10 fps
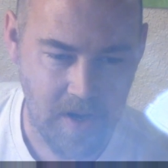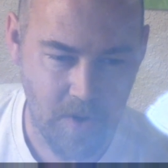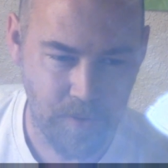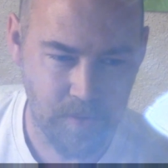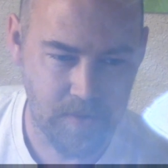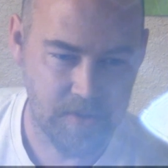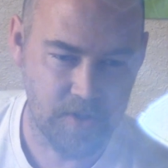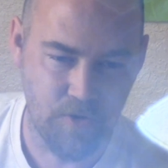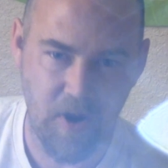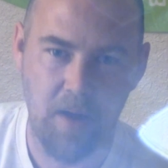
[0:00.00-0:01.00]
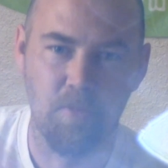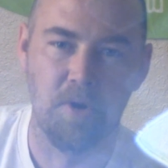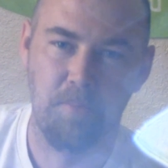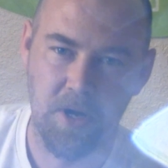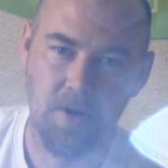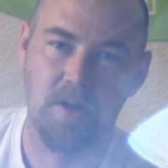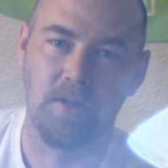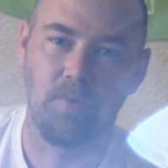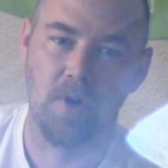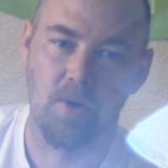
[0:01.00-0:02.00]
through this grammar period where